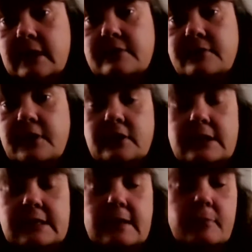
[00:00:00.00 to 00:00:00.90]
That's fairly
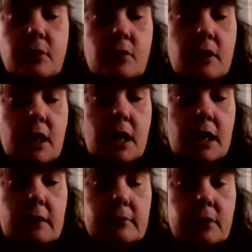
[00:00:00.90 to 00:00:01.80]
simple.
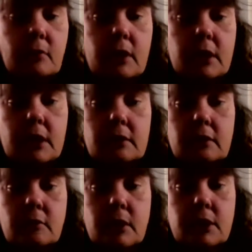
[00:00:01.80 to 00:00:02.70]
You want
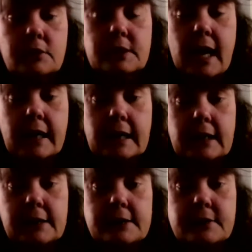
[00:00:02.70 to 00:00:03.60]
to use high
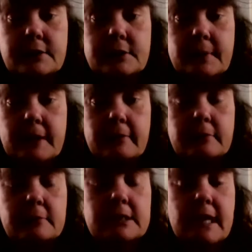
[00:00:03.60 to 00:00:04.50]
heat to speed up
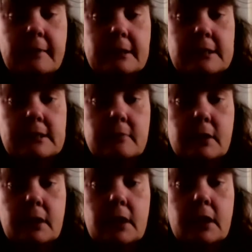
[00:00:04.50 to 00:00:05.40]
the metabolism.
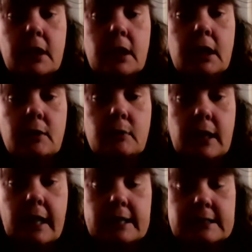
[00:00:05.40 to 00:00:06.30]
You want
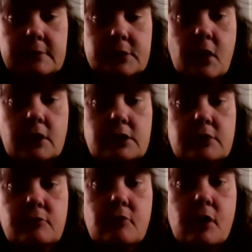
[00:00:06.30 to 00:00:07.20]
to add some salt to
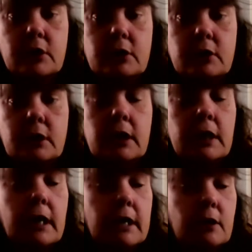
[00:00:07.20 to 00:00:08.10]
the water,
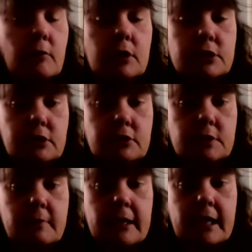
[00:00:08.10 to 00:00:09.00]
and you want to use
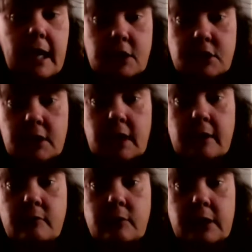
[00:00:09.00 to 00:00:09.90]
a medication
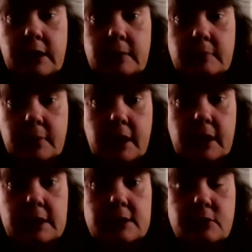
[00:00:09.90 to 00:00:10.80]
like Riddick
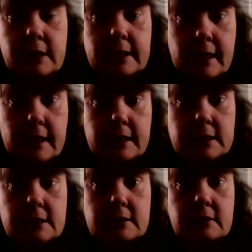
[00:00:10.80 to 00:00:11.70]
Plus or
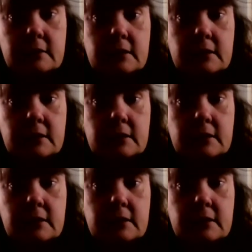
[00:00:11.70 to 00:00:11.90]
Ick-X.